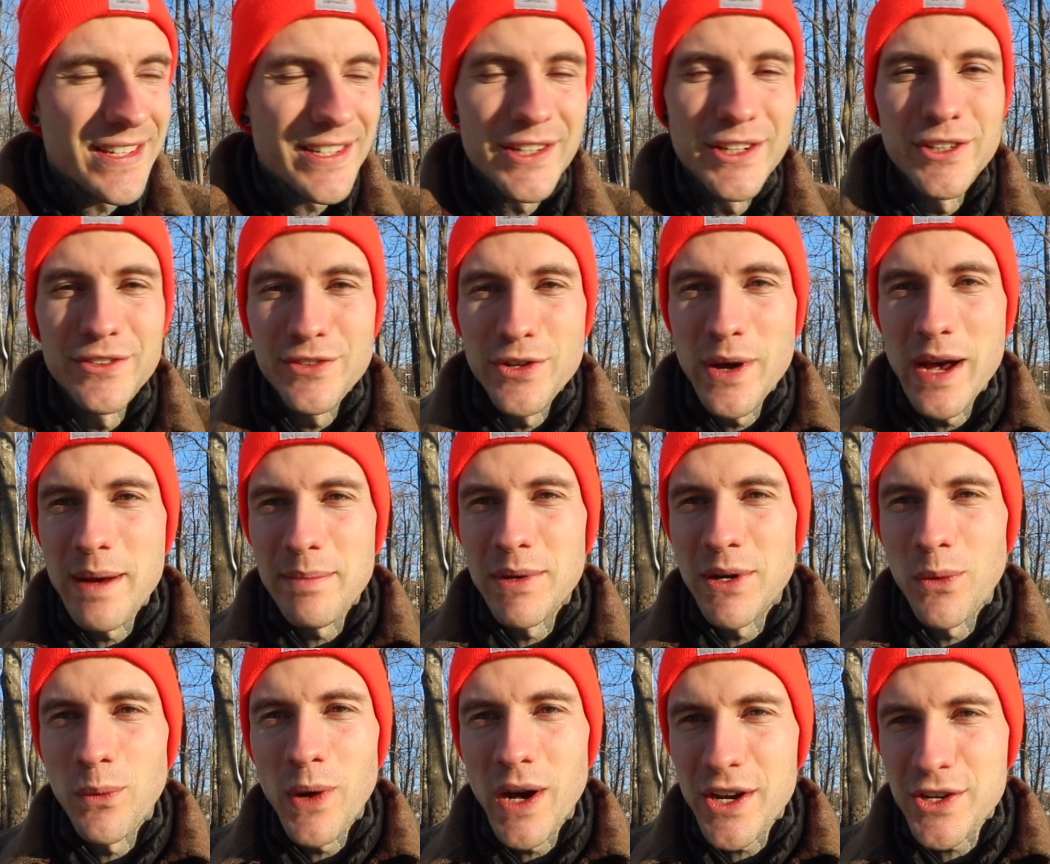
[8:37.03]
So if you happen
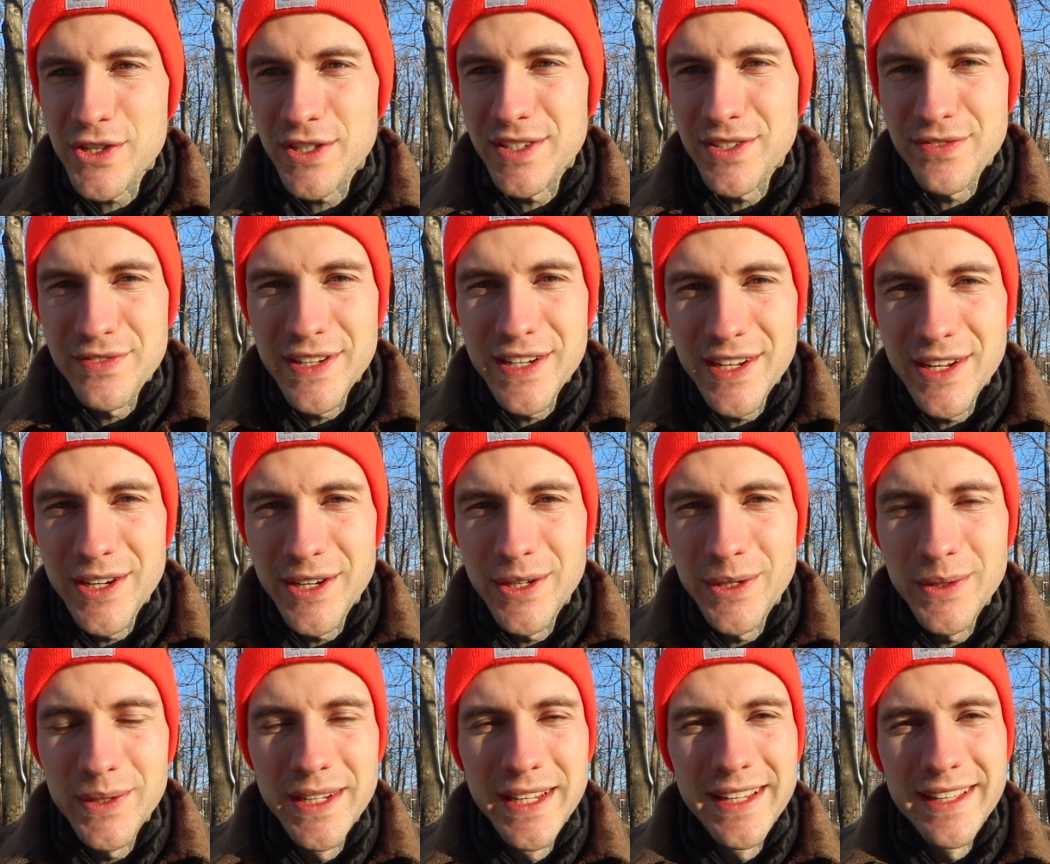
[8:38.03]
to watch this
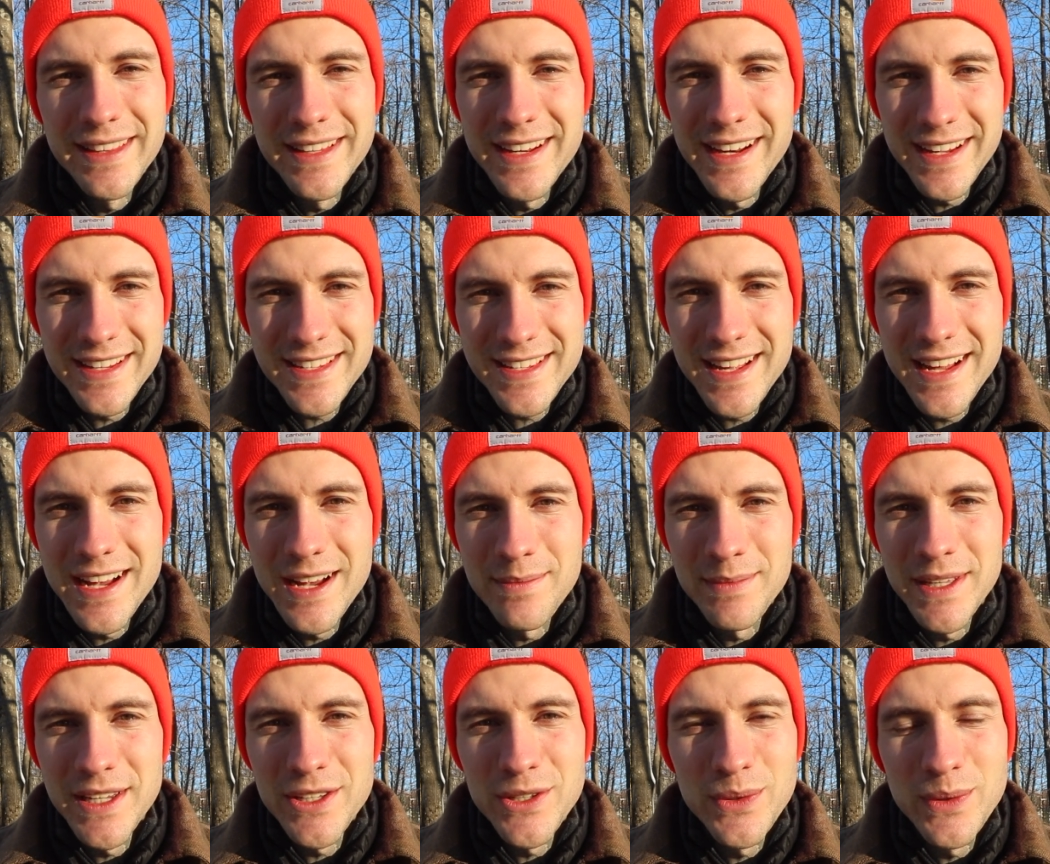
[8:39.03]
video the next time
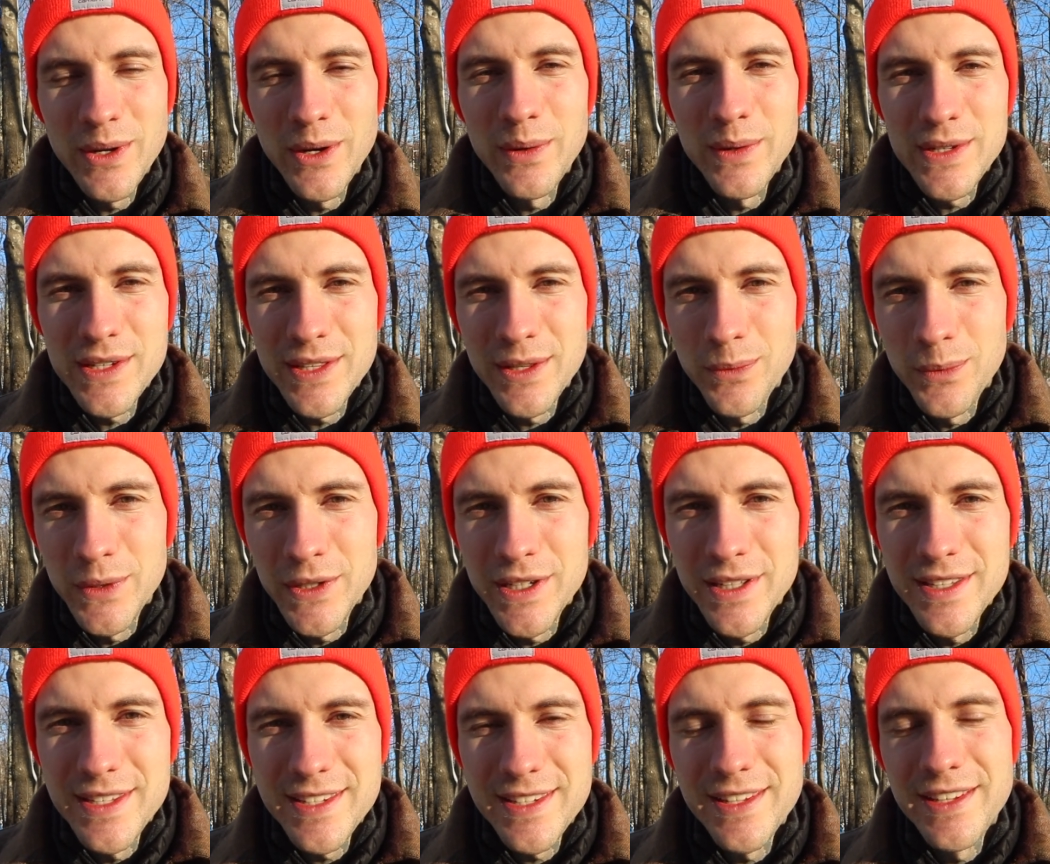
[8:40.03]
that you go into the
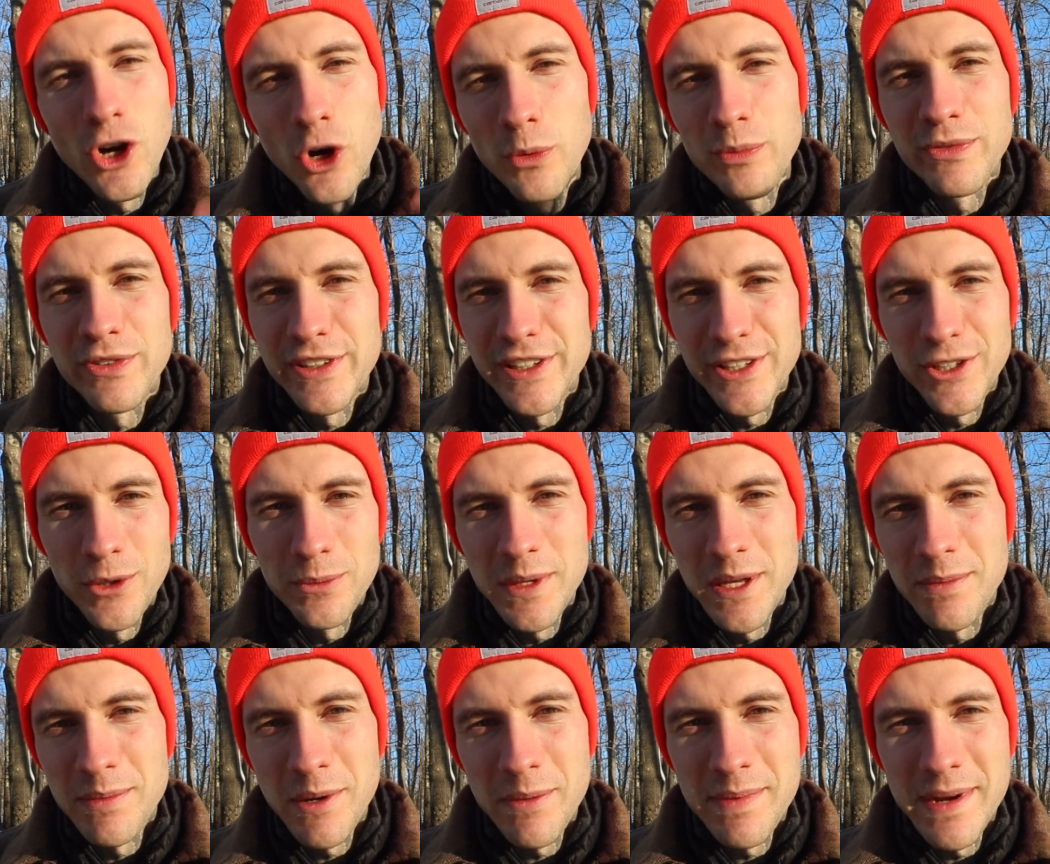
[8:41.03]
woods, hopefully you'll
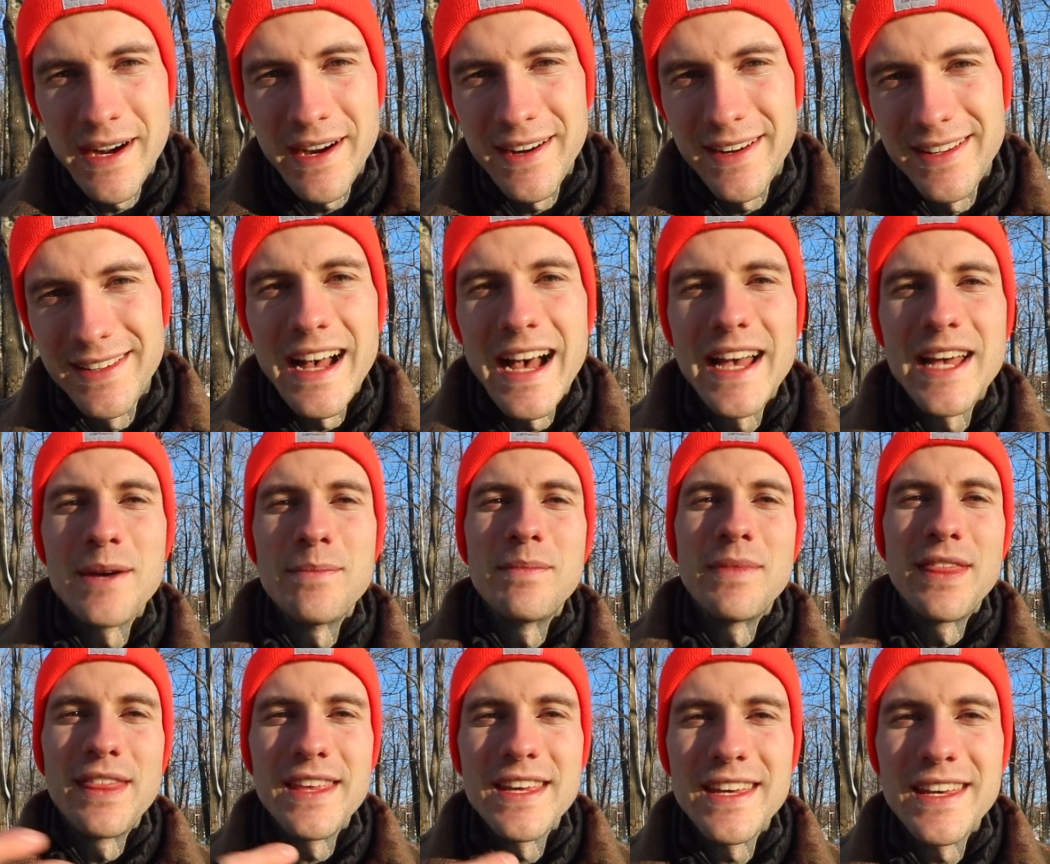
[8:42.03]
be prepared. I
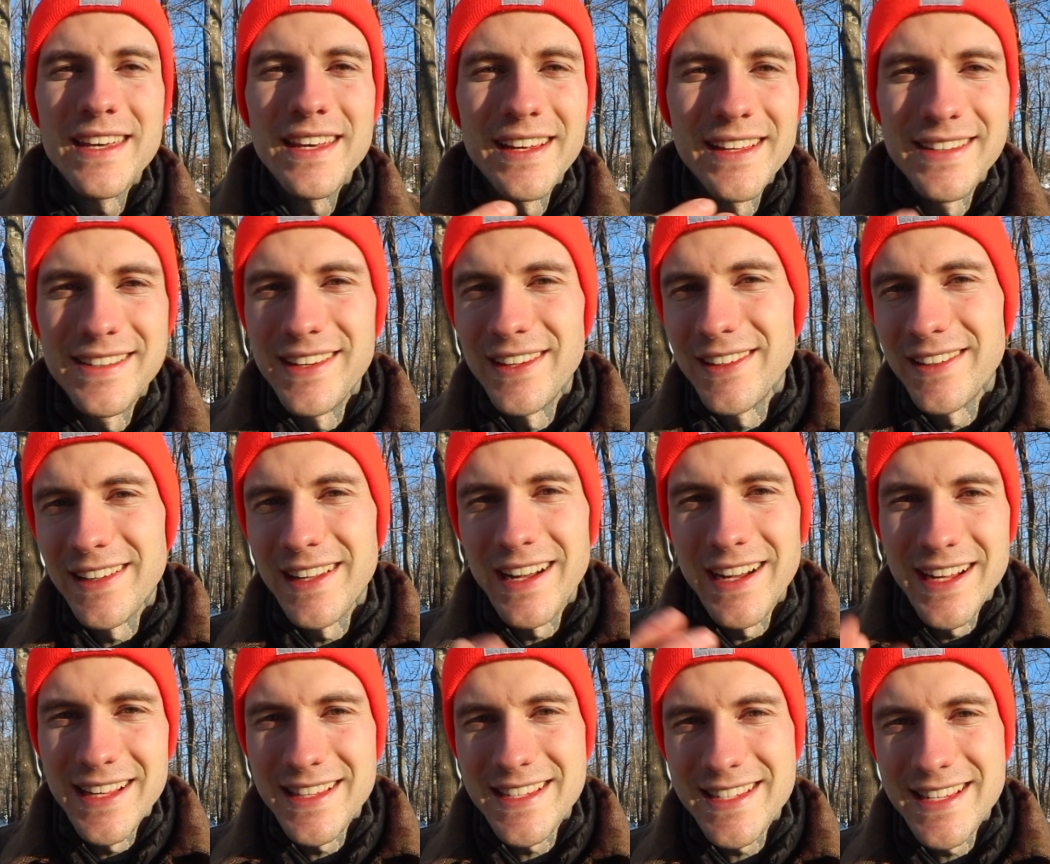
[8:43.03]
am the adult
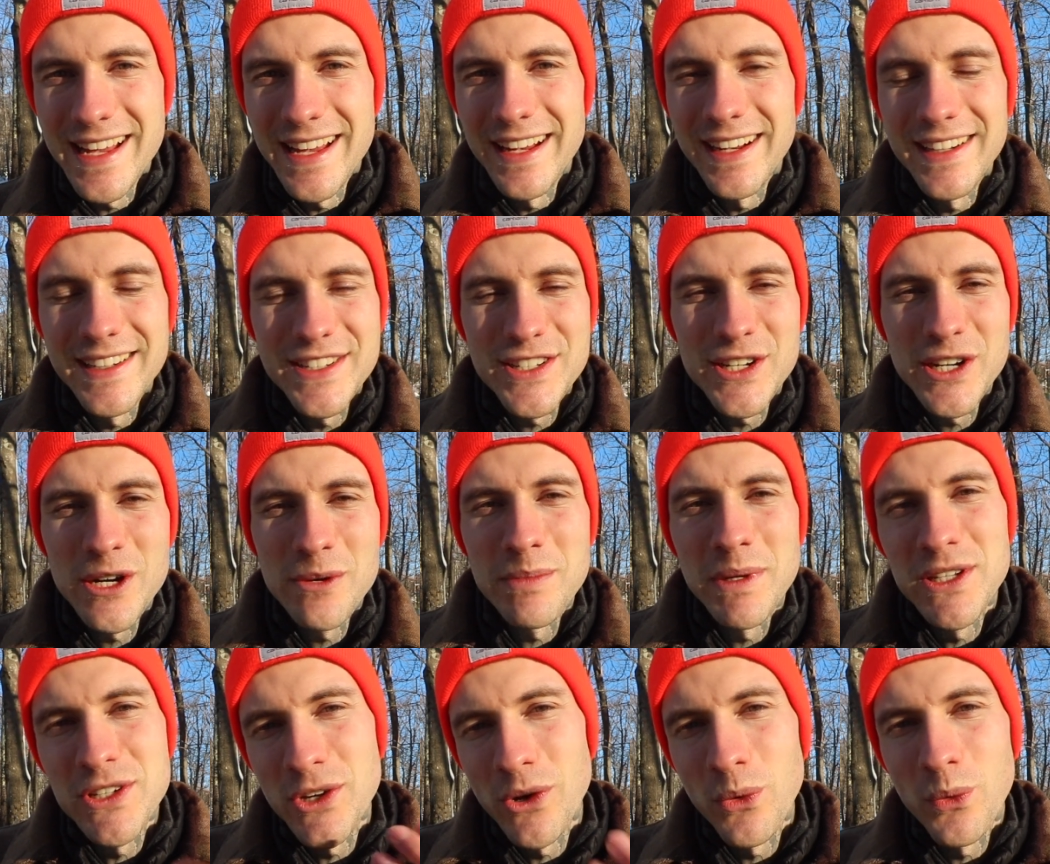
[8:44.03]
onset hunter,
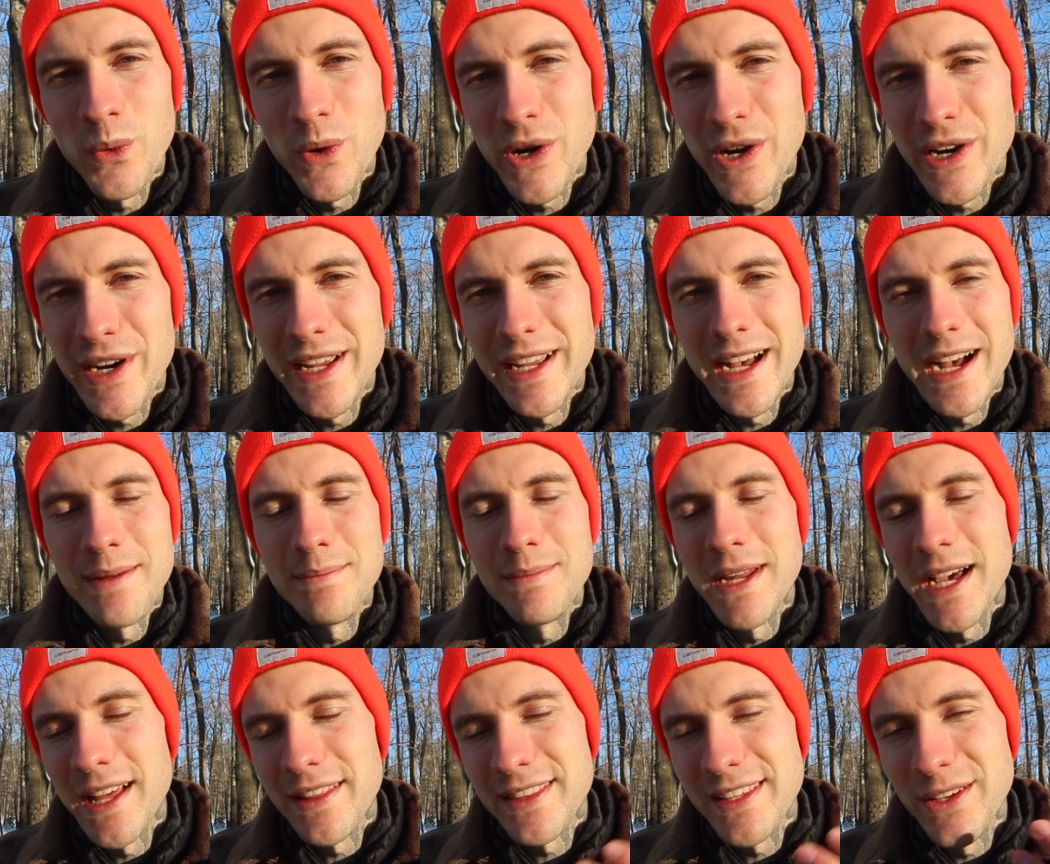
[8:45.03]
but don't worry, I'm
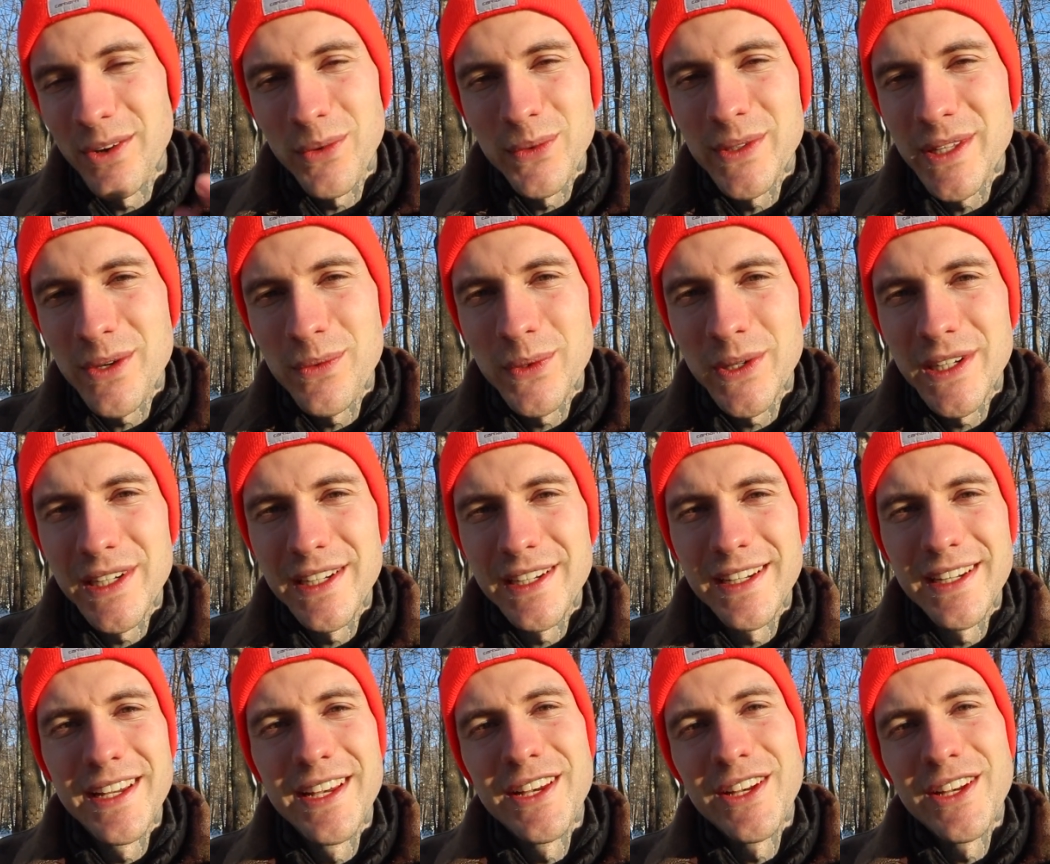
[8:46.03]
not the only one.